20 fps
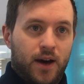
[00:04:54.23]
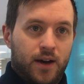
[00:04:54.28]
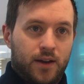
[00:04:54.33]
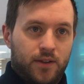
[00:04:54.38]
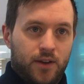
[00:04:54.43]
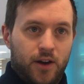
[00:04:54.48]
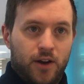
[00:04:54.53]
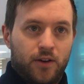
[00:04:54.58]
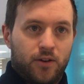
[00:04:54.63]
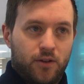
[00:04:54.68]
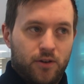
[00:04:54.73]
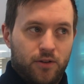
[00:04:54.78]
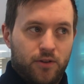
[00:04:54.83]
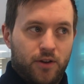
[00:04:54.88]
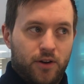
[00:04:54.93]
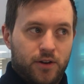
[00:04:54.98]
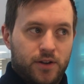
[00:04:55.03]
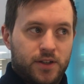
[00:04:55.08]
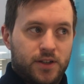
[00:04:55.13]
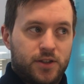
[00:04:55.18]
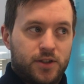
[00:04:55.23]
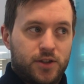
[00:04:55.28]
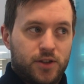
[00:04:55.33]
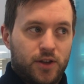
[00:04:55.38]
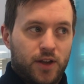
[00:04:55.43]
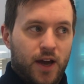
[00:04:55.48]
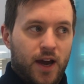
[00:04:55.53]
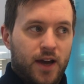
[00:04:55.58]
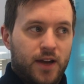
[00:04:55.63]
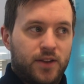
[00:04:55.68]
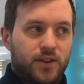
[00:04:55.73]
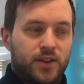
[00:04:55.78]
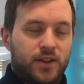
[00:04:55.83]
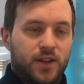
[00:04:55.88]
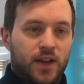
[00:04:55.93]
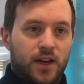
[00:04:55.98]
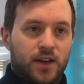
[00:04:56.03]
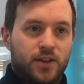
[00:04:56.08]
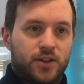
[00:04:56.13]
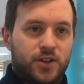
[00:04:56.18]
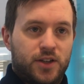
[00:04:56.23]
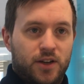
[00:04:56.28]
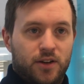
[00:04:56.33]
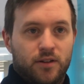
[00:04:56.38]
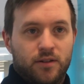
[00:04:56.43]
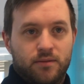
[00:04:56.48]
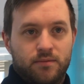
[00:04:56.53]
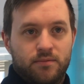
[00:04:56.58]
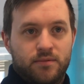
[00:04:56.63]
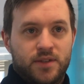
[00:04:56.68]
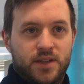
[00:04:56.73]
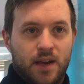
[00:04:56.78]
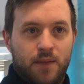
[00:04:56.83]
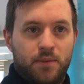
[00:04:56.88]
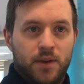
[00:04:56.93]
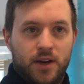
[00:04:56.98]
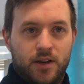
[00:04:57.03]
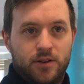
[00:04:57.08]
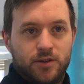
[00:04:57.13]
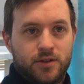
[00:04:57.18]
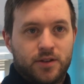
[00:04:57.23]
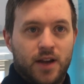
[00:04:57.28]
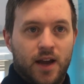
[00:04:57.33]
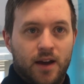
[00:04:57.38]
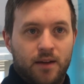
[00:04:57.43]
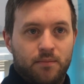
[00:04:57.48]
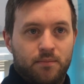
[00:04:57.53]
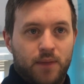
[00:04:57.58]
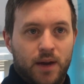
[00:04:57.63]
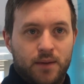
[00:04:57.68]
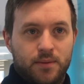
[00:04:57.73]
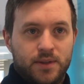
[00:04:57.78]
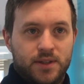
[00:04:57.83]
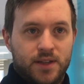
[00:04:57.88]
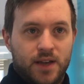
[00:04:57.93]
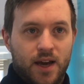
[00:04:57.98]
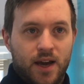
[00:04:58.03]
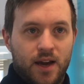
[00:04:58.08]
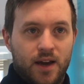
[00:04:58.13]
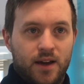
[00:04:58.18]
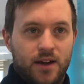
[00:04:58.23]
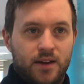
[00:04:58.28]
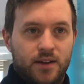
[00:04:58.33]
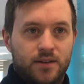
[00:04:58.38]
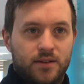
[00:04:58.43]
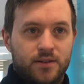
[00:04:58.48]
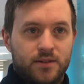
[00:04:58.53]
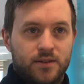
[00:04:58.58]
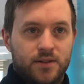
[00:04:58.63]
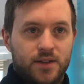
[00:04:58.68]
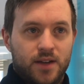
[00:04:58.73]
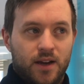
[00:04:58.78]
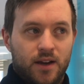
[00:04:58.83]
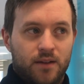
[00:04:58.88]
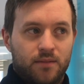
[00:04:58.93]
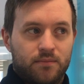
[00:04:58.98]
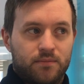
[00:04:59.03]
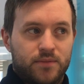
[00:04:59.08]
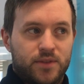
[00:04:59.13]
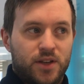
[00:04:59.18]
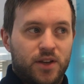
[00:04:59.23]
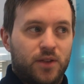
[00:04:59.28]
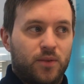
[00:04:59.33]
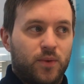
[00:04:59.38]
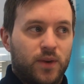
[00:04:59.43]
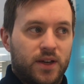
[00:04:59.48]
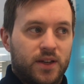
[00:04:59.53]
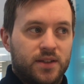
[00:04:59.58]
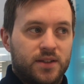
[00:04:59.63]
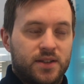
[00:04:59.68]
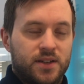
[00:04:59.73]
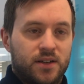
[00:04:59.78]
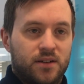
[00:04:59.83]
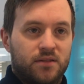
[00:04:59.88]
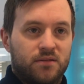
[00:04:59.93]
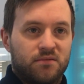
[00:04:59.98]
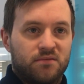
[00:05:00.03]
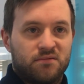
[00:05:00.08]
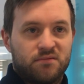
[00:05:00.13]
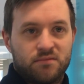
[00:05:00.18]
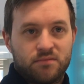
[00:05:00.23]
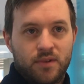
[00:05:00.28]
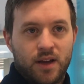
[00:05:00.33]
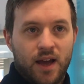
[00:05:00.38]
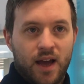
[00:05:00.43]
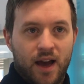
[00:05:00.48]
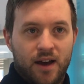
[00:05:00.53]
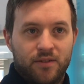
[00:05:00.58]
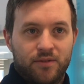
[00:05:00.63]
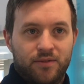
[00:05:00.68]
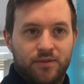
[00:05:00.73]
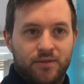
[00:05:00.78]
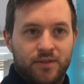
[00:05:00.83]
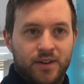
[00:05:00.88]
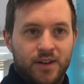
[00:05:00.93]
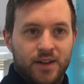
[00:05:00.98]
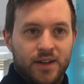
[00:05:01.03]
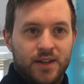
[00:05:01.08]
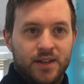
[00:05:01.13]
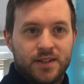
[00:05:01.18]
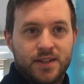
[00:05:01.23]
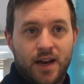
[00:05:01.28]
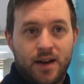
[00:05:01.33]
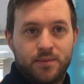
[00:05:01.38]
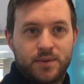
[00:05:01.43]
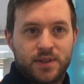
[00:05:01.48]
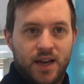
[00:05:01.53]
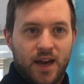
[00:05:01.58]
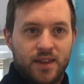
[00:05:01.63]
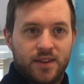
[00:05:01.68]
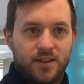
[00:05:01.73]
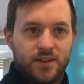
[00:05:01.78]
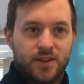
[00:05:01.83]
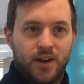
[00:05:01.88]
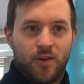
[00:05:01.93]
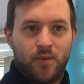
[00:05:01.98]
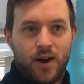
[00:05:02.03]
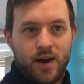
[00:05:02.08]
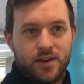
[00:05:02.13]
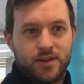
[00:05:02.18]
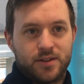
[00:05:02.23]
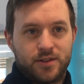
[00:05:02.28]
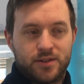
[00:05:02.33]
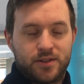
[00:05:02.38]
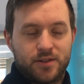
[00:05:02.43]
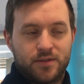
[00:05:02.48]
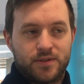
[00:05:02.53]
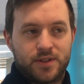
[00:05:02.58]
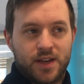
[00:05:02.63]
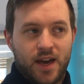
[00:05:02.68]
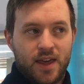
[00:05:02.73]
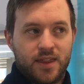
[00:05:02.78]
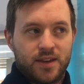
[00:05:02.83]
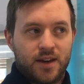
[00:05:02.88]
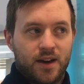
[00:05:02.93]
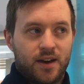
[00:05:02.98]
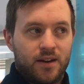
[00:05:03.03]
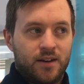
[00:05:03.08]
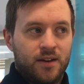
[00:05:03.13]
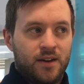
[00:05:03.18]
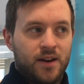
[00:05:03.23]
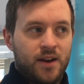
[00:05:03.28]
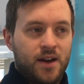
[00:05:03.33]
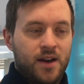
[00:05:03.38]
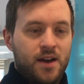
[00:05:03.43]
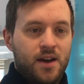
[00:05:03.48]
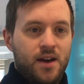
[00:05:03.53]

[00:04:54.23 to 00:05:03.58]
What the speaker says: by the local authority to do that, then she'll step in and just like babysit, and so that we can still have time together to go out and do stuff together.